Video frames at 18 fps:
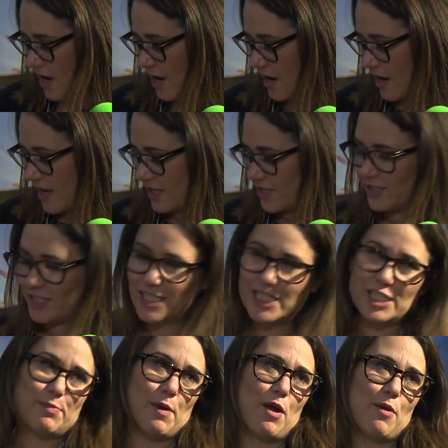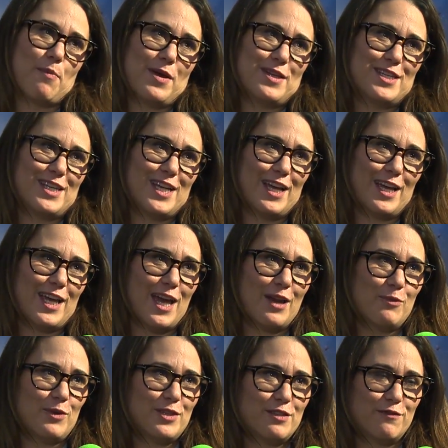and just experimenting
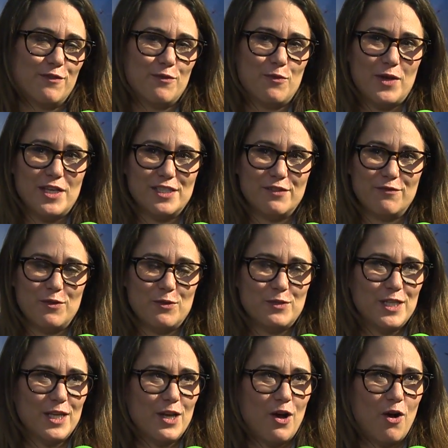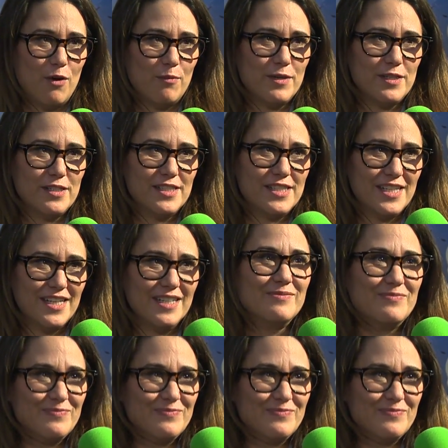again with different ways of using almonds.